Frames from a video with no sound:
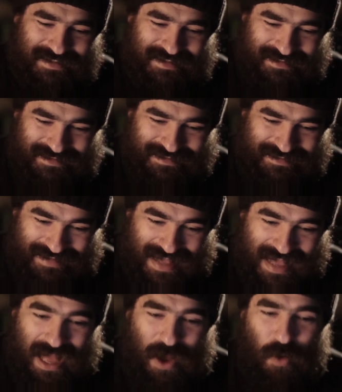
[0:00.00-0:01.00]

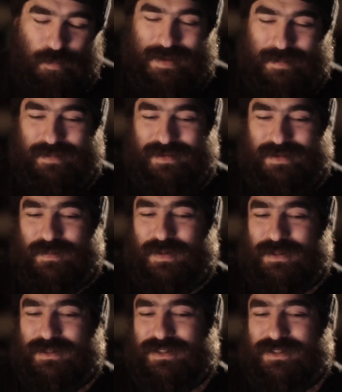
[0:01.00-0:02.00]
Now people can
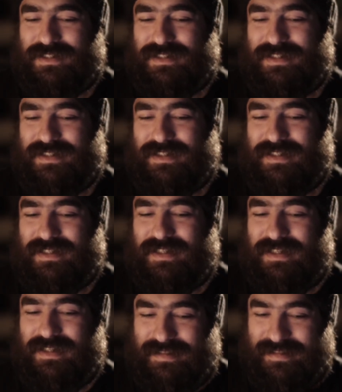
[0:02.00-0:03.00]
watch.
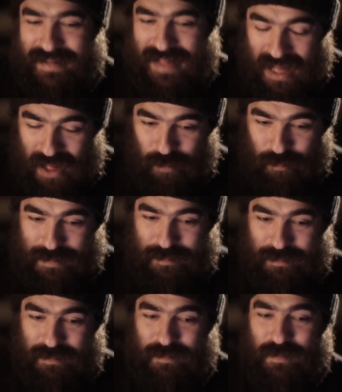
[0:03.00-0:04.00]
Now
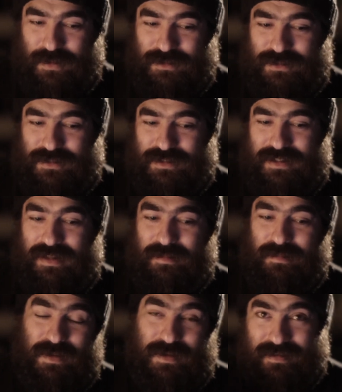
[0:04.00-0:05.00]
people can watch,
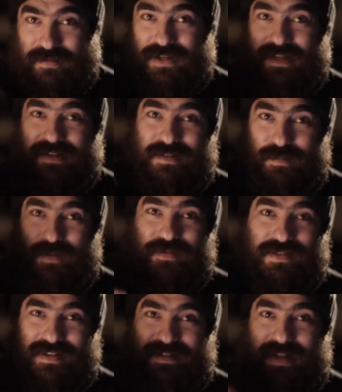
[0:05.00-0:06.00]
because I've changed the
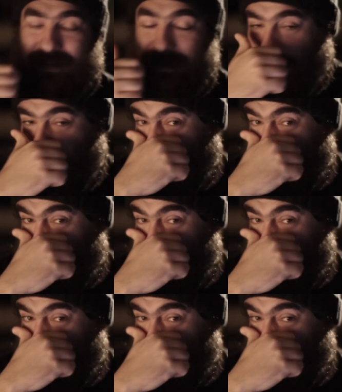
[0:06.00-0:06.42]
privacy settings